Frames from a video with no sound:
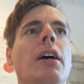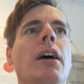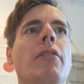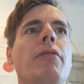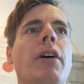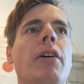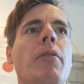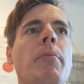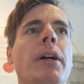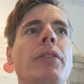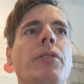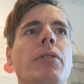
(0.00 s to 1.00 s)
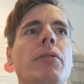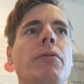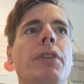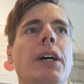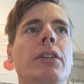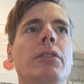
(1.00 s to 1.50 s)
environmental
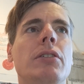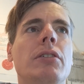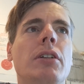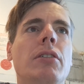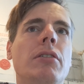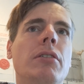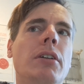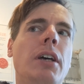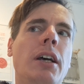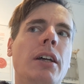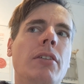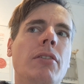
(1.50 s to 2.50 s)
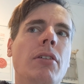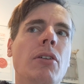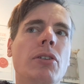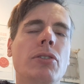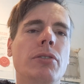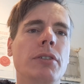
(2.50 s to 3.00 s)
factors that add a
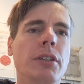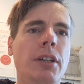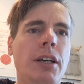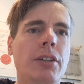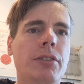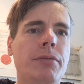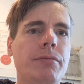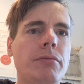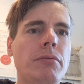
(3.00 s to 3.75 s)
luxury tax.